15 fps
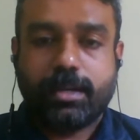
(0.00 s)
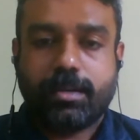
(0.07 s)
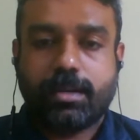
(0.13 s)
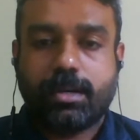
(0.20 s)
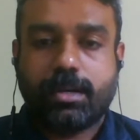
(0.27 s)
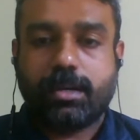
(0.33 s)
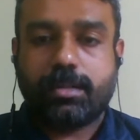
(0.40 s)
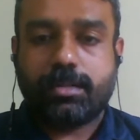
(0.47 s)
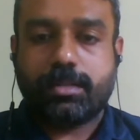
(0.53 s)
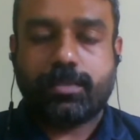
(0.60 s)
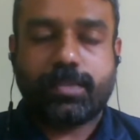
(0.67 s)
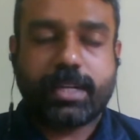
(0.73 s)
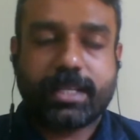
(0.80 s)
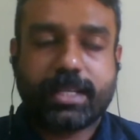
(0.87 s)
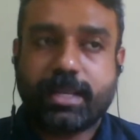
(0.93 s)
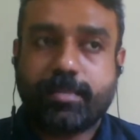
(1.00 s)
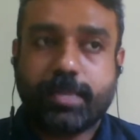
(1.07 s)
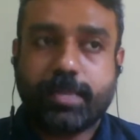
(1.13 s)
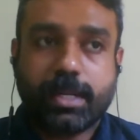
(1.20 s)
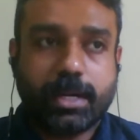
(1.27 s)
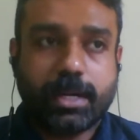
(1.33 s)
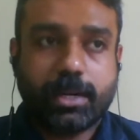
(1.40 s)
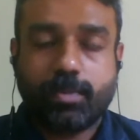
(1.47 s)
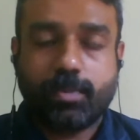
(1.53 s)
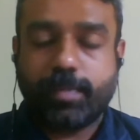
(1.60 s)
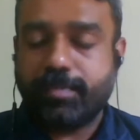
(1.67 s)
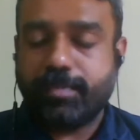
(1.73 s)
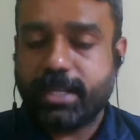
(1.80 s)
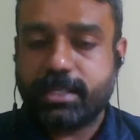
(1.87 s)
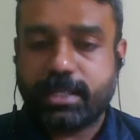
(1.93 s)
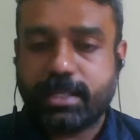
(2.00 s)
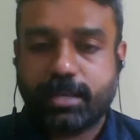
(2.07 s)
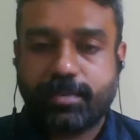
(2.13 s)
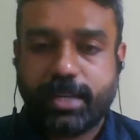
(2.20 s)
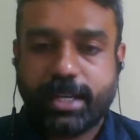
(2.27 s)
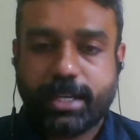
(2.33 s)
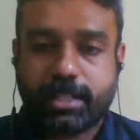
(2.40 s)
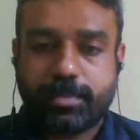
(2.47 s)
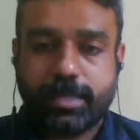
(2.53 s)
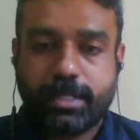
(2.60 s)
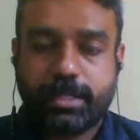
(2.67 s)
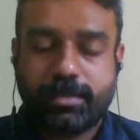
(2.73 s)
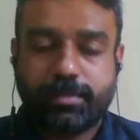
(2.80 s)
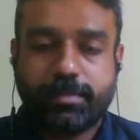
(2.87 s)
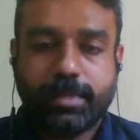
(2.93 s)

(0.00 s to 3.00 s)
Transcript: So for example, RO membranes are very expensive.